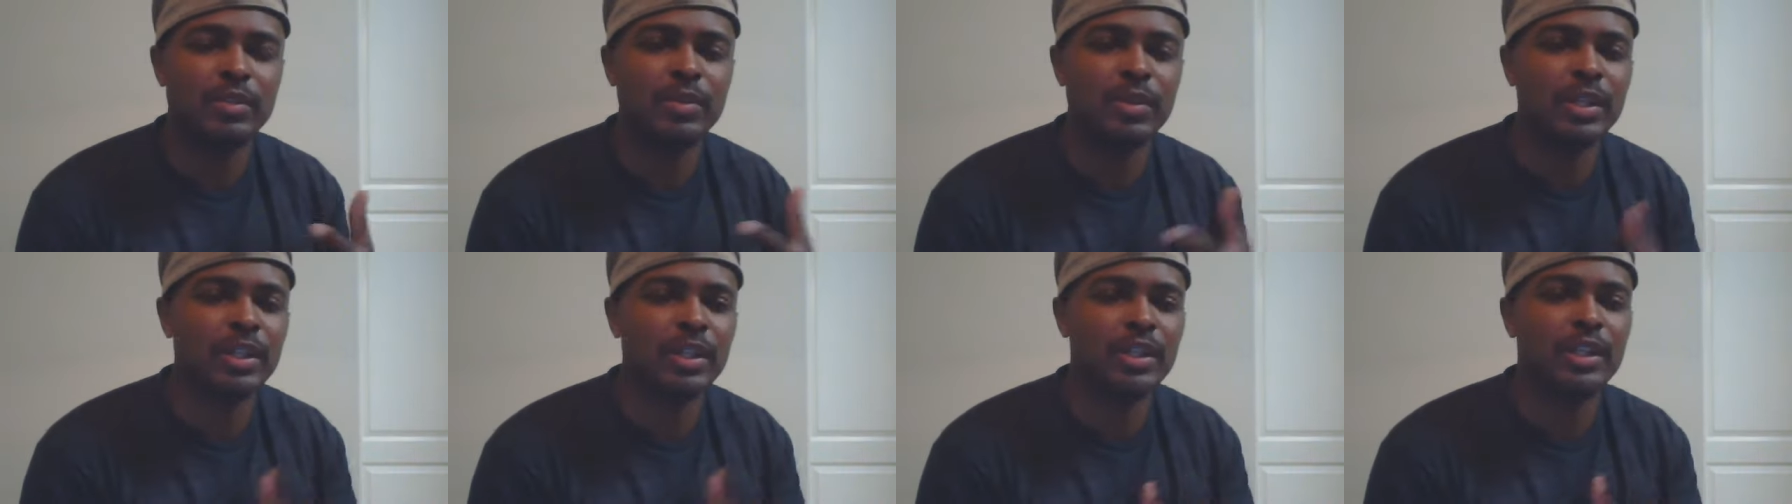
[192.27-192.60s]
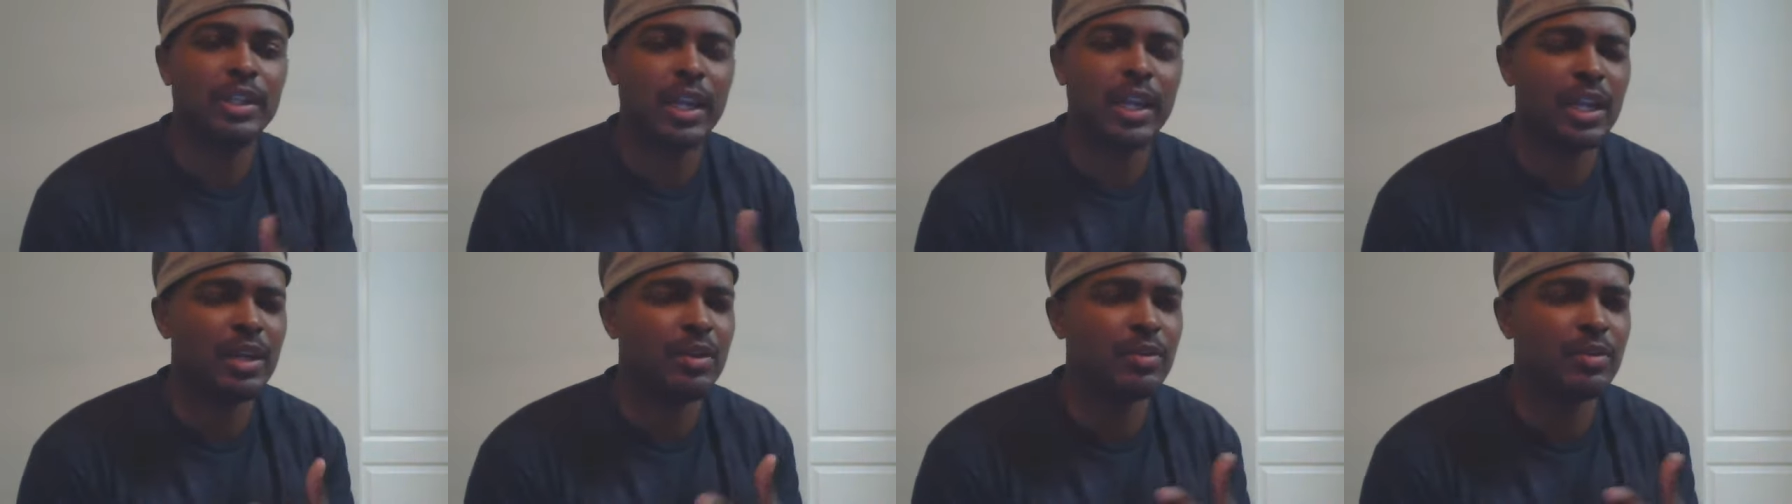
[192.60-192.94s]
with any
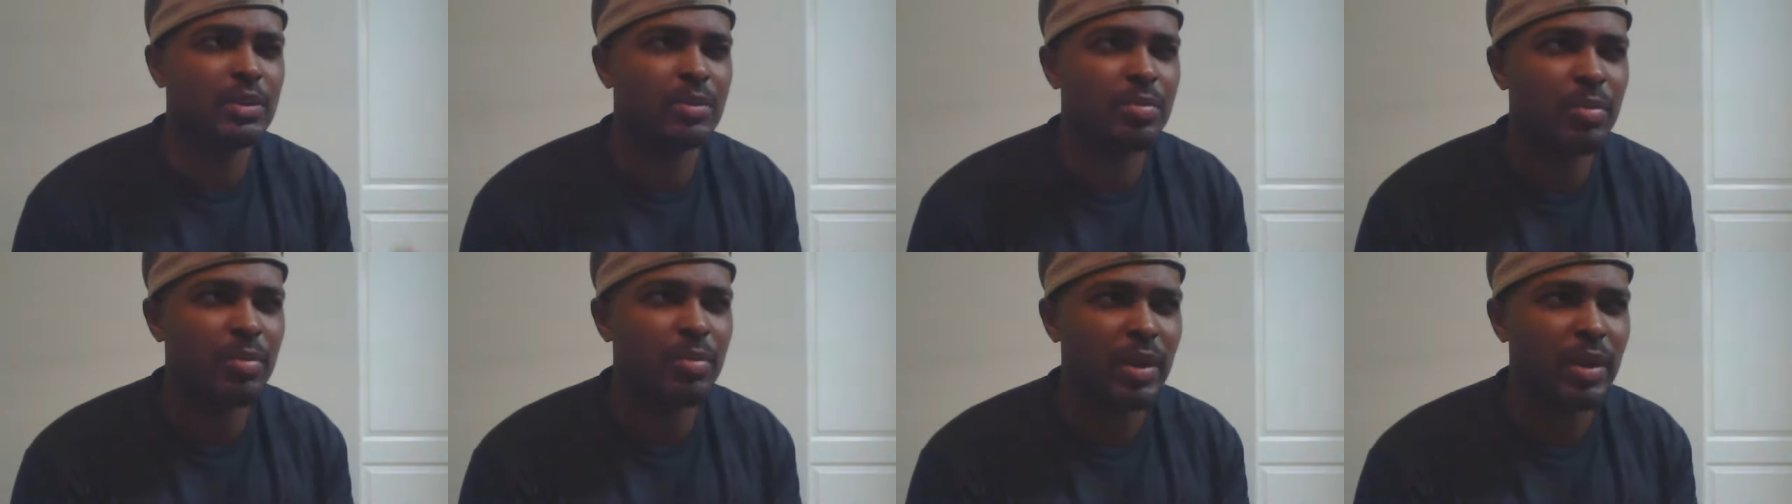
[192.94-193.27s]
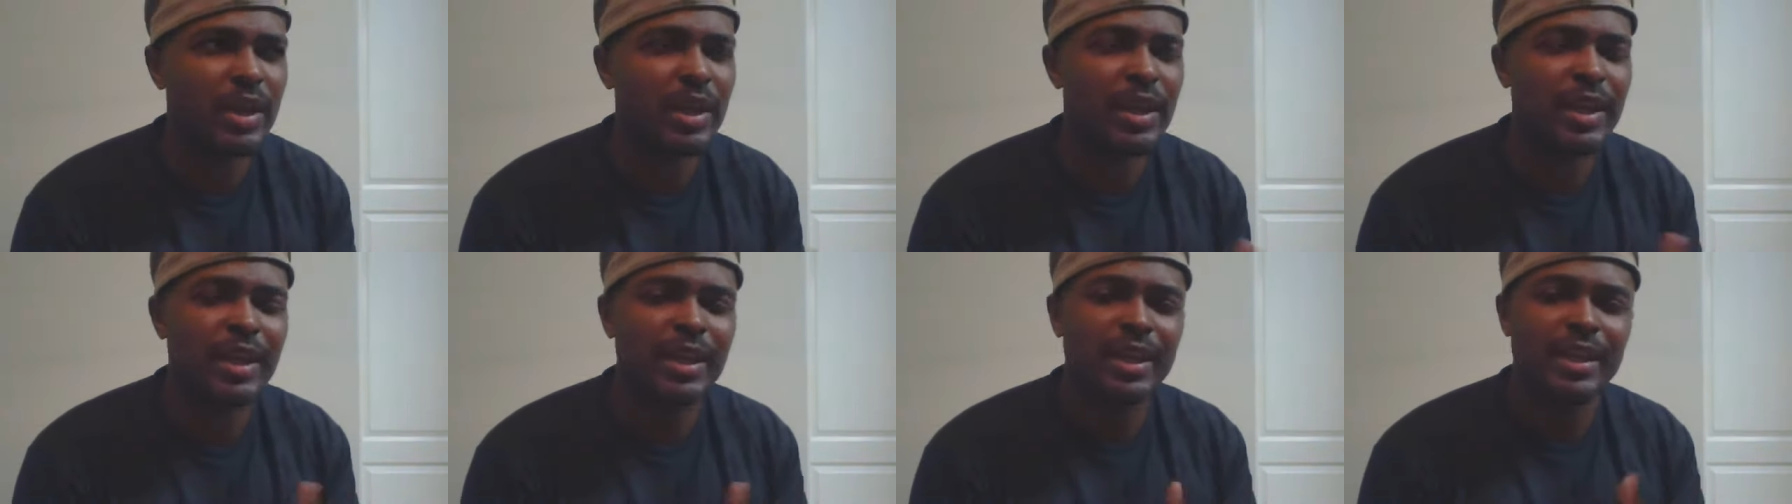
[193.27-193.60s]
kind of
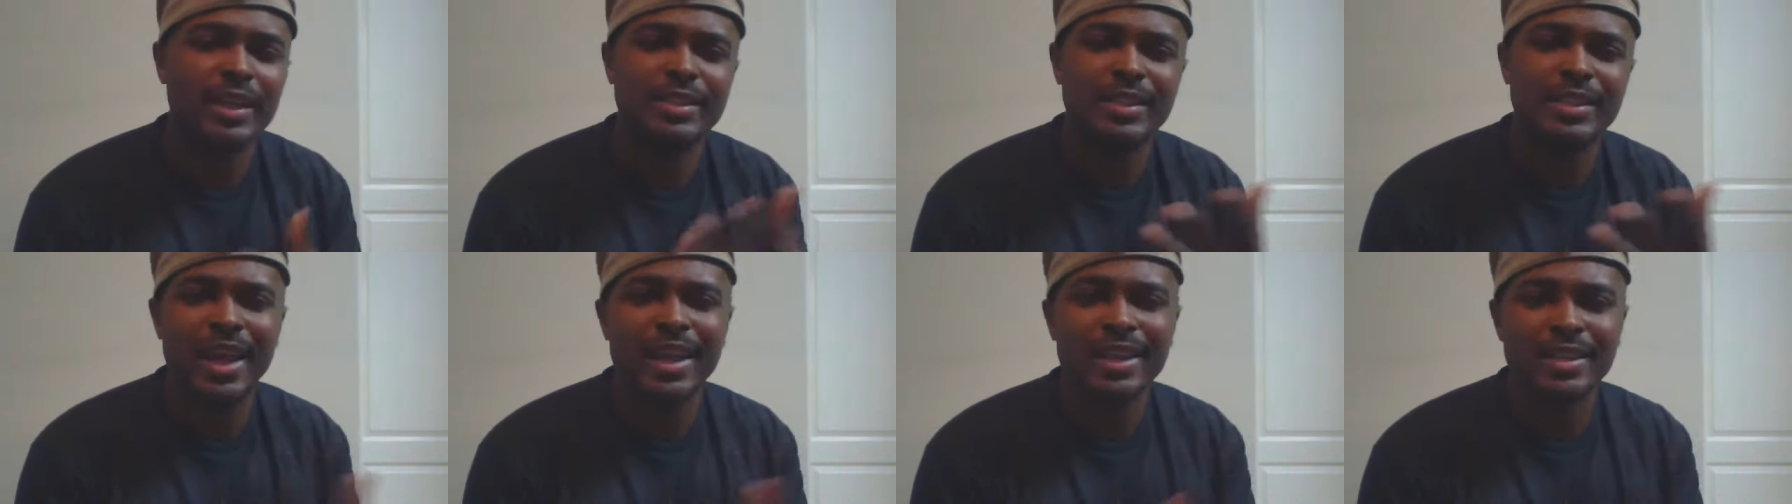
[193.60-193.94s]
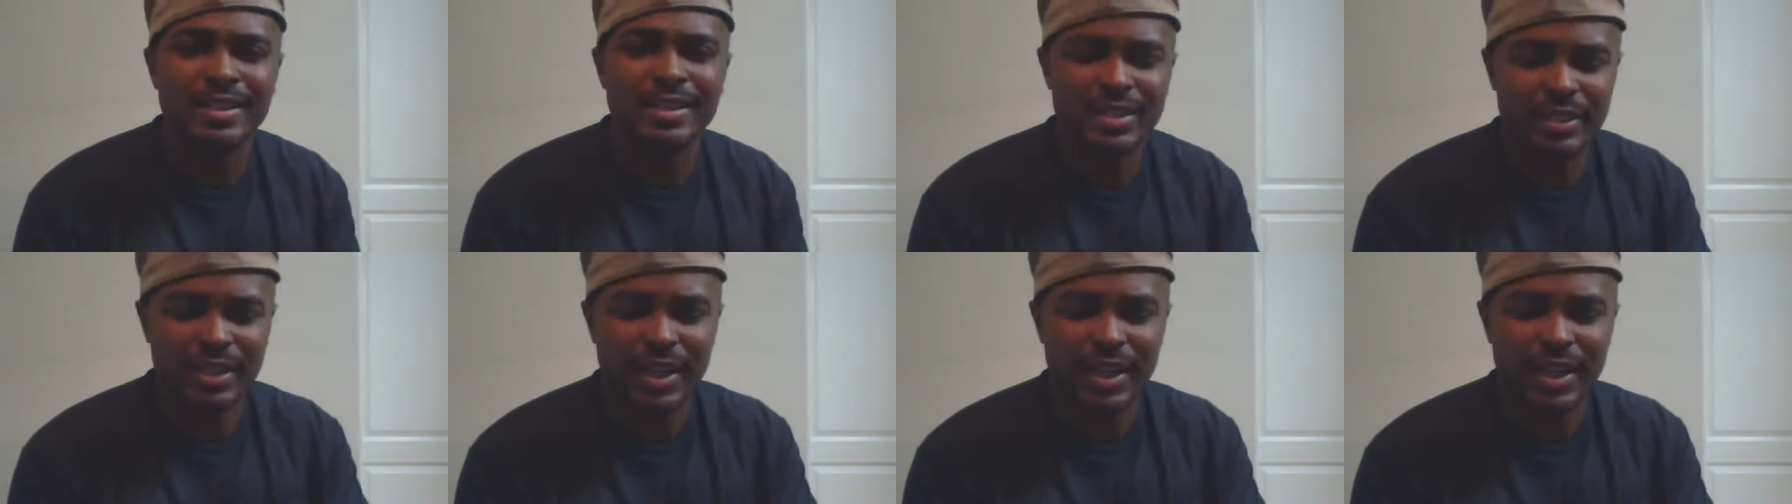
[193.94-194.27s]
respect is
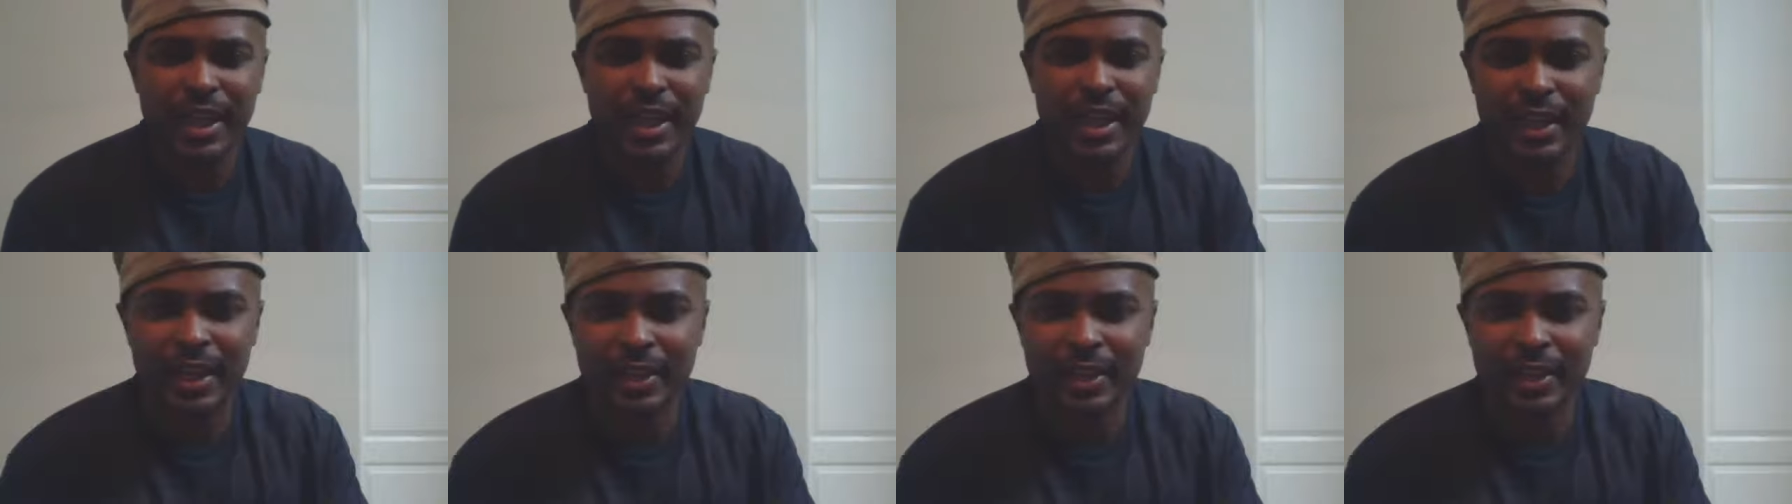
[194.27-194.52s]
asinine.